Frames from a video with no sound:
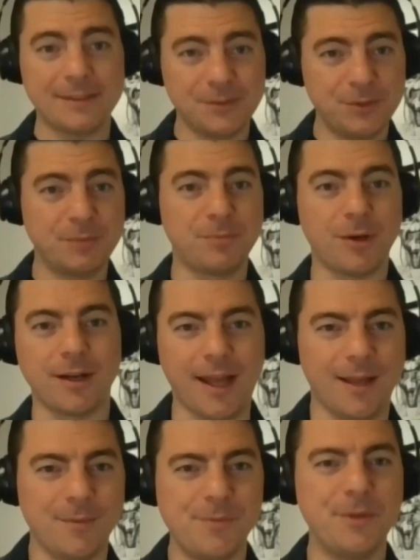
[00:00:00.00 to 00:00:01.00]
Back to the Bark
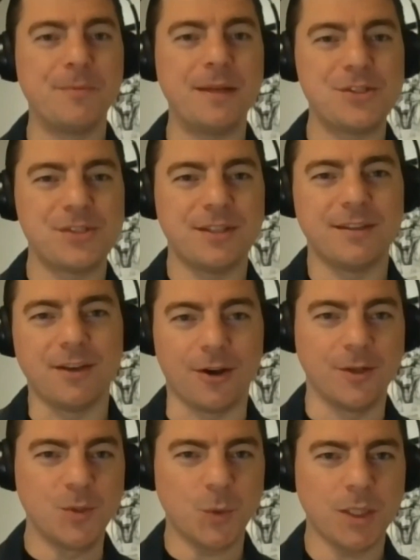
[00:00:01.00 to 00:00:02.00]
album, you mentioned the
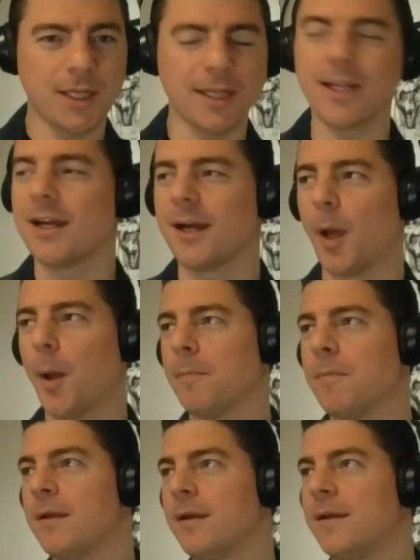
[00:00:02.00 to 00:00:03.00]
artwork.
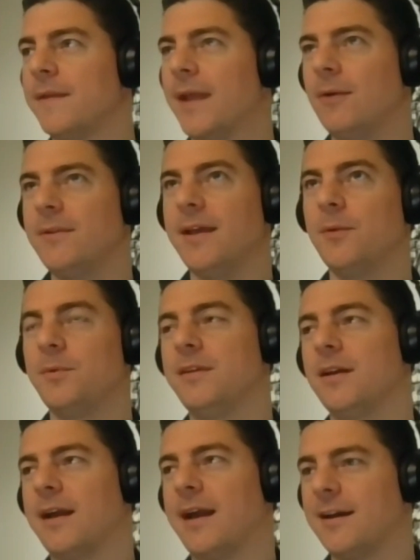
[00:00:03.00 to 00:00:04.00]
Yeah. Now that
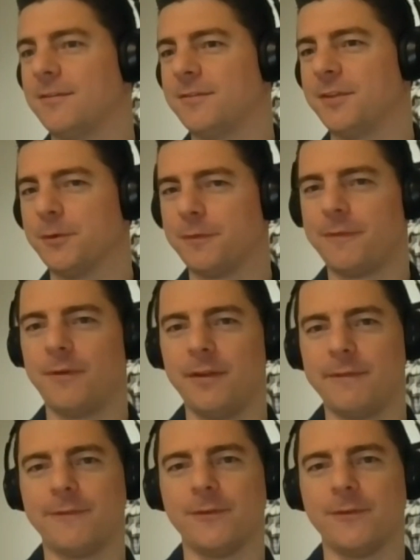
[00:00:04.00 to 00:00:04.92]
we have, you know, 3